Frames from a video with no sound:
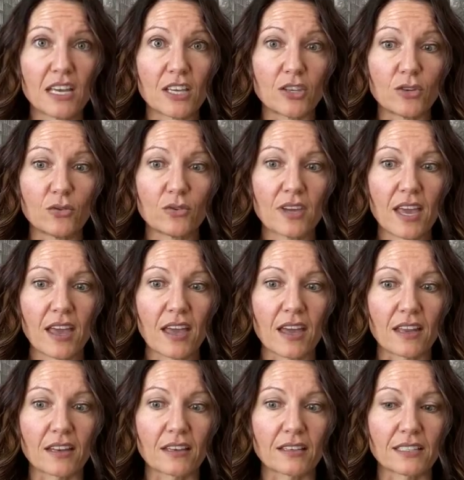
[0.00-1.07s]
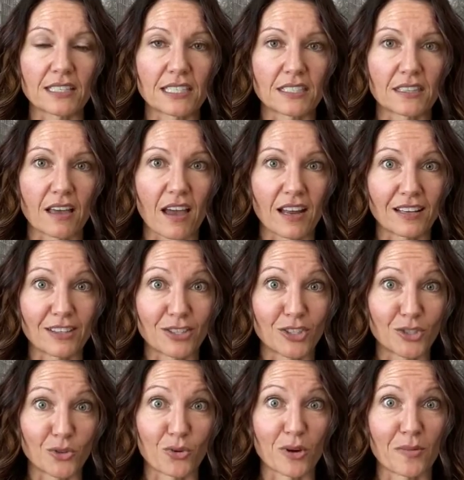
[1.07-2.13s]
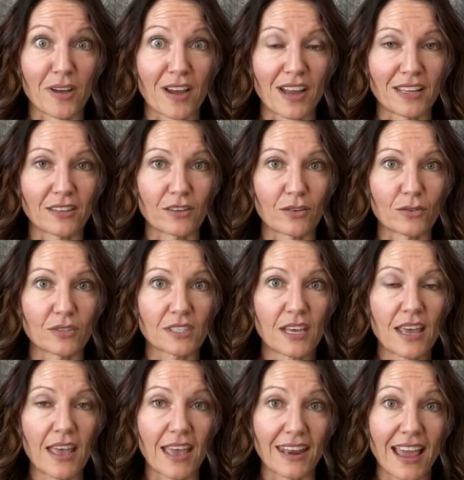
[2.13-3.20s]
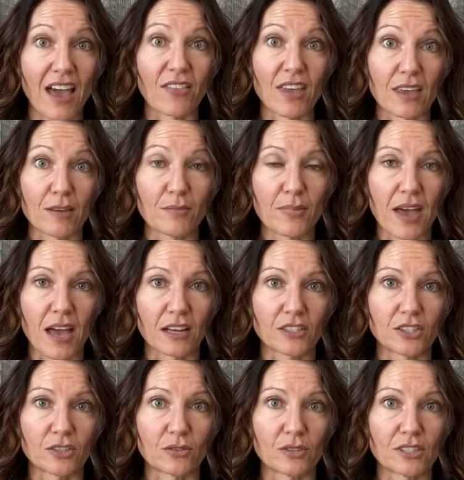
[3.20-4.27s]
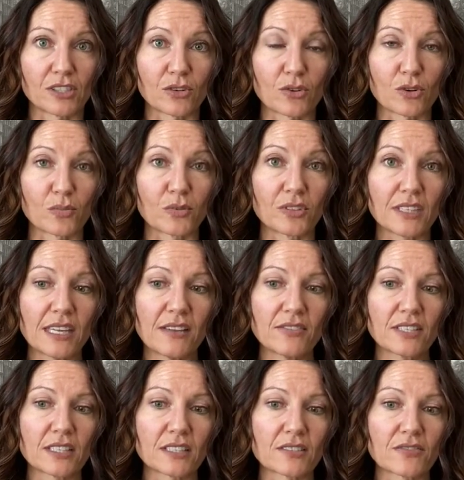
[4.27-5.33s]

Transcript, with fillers: you can decide the story behind those and how they impact you. And so your beliefs, as